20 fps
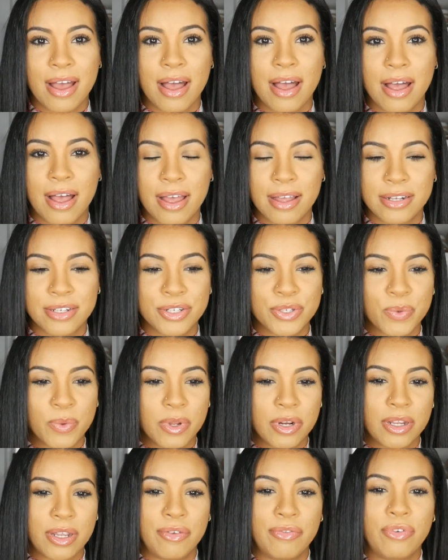I just
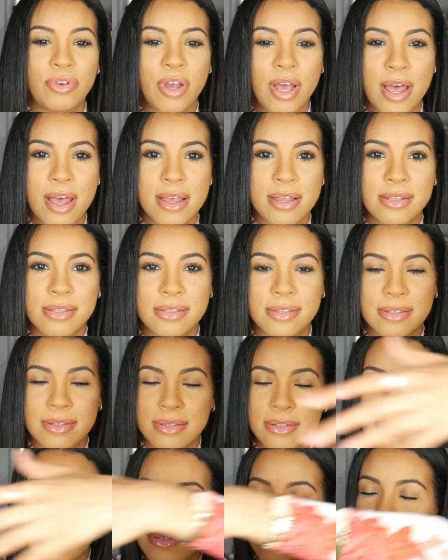want to give you
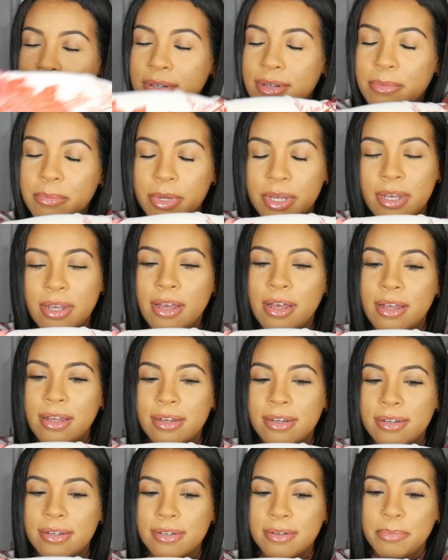guys a big
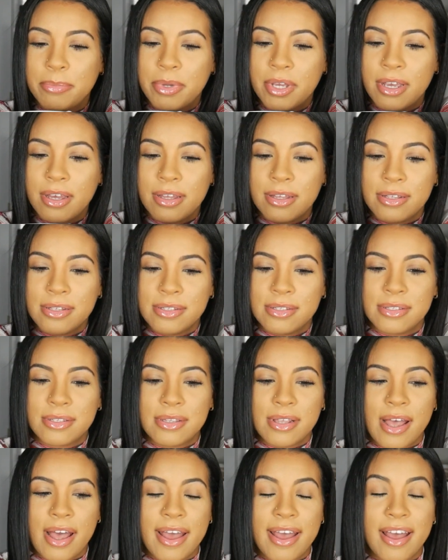hug,
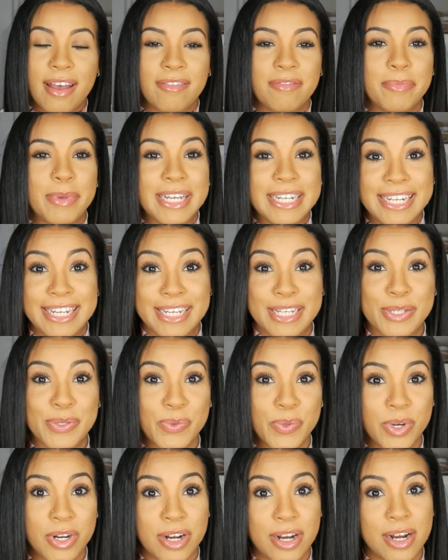because I have my
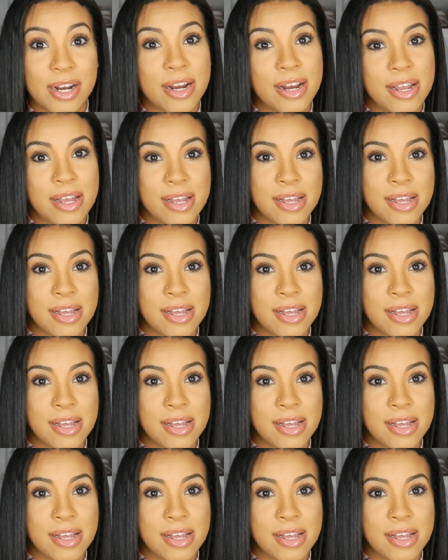days where